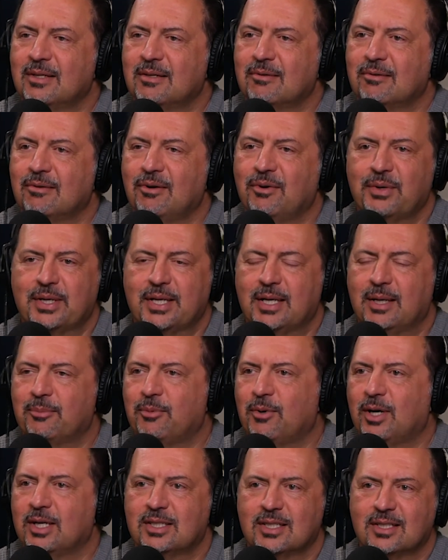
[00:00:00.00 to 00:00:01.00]
Growing up
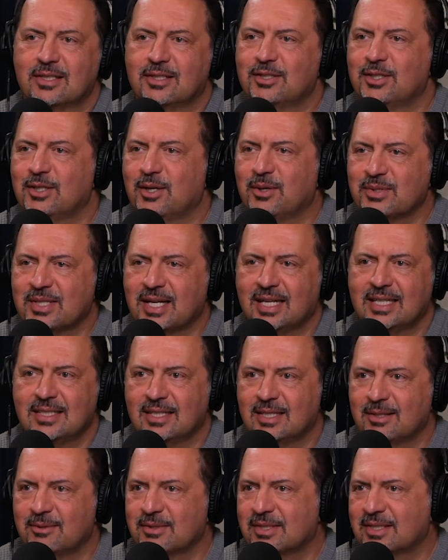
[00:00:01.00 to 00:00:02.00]
watching the shows I
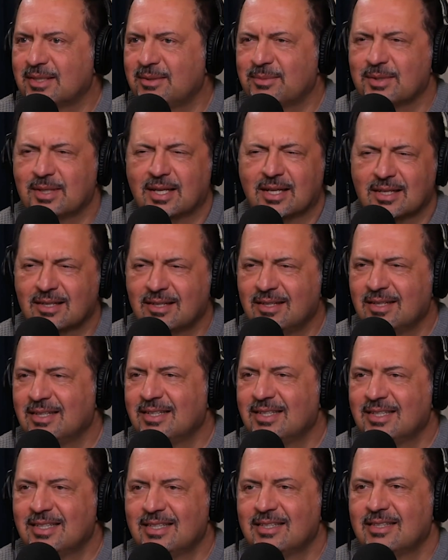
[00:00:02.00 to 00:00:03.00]
did, it seems like
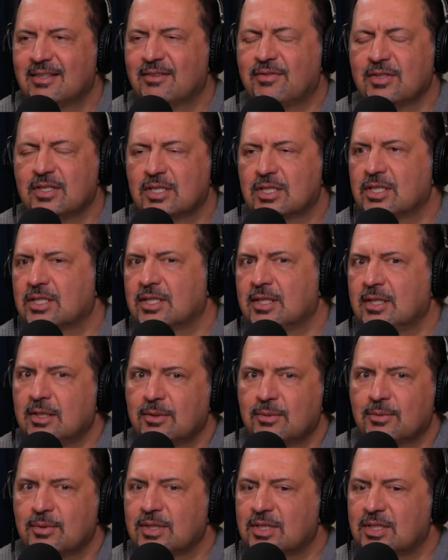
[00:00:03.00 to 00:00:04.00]
the
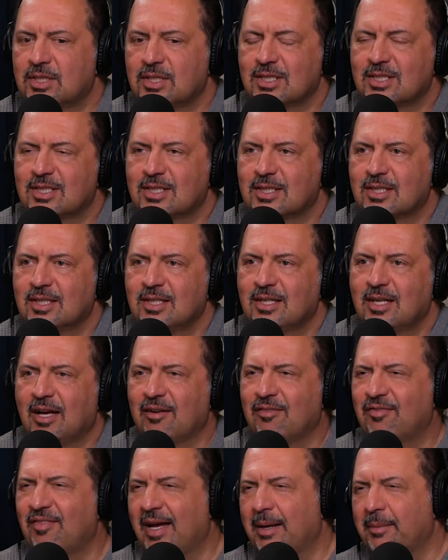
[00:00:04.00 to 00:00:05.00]
physician was just
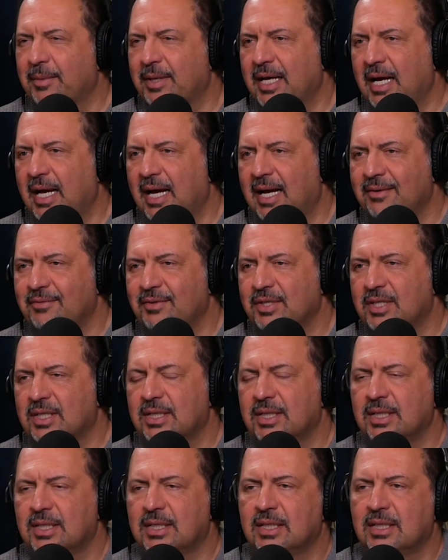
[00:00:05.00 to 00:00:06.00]
a family
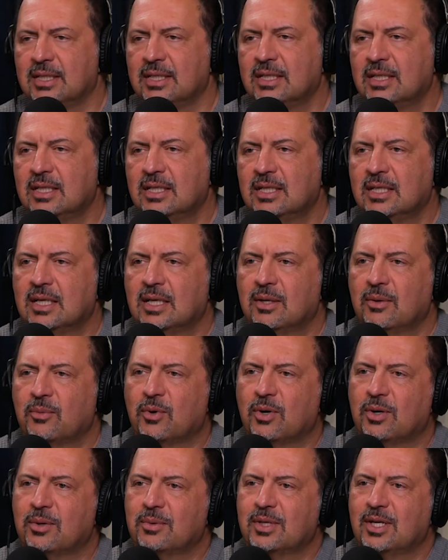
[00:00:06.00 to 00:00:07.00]
advocate, and
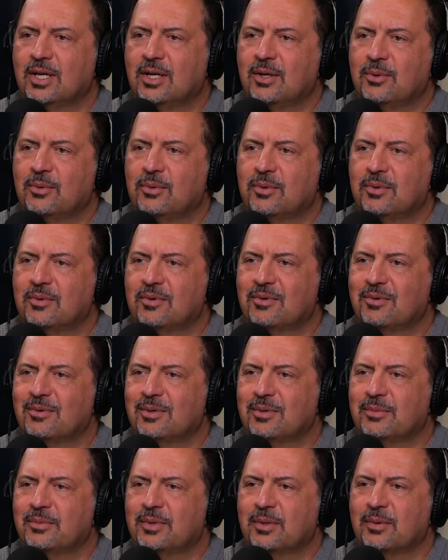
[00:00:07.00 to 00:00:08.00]

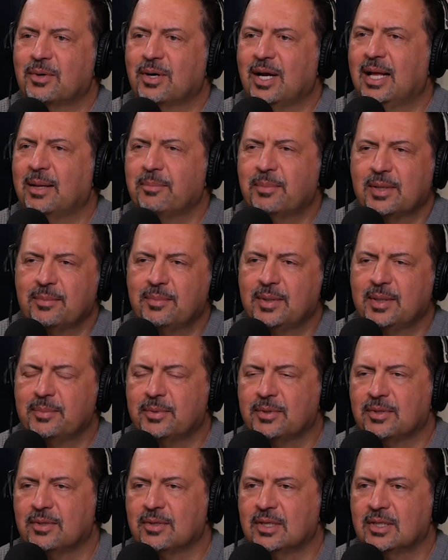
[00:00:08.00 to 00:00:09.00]
we're helping
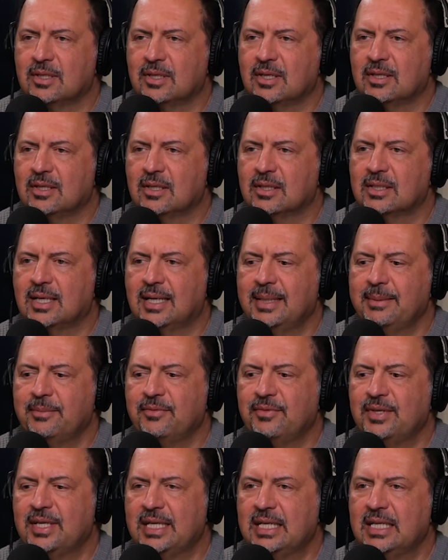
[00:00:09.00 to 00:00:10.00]
people in the time
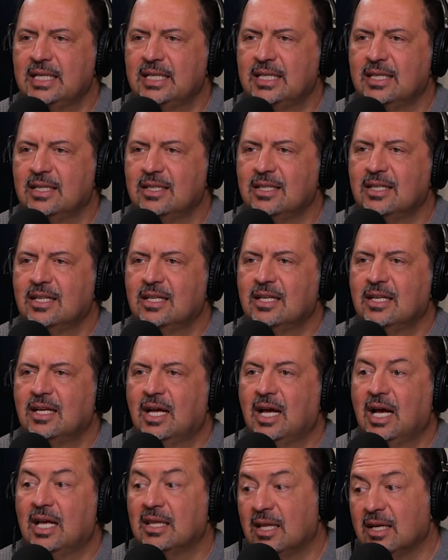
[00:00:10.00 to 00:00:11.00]
of need, and
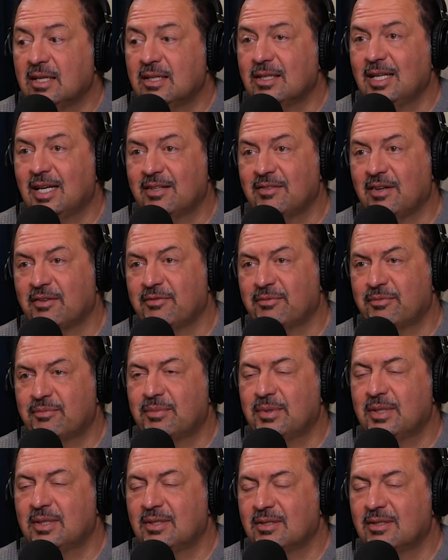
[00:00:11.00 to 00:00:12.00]
luckily I've
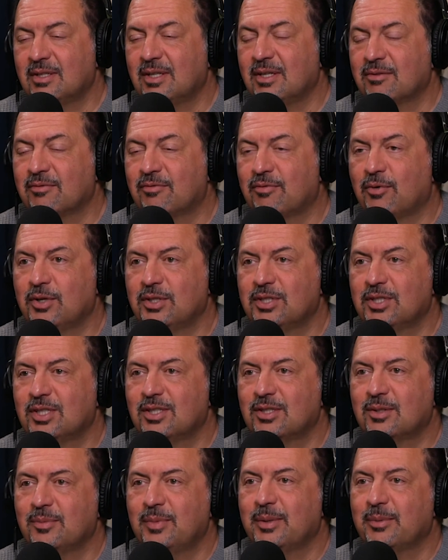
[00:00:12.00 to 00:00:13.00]
been
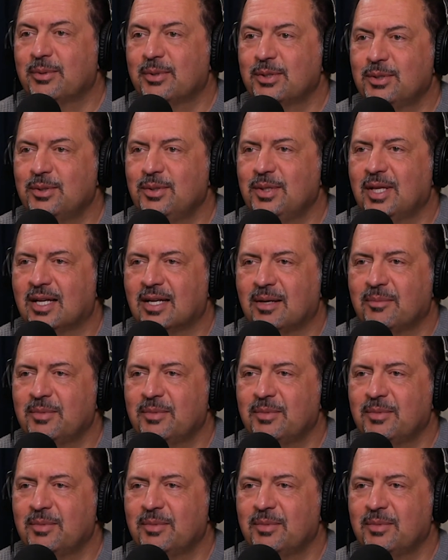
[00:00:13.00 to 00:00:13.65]
fortunate to be able to do that.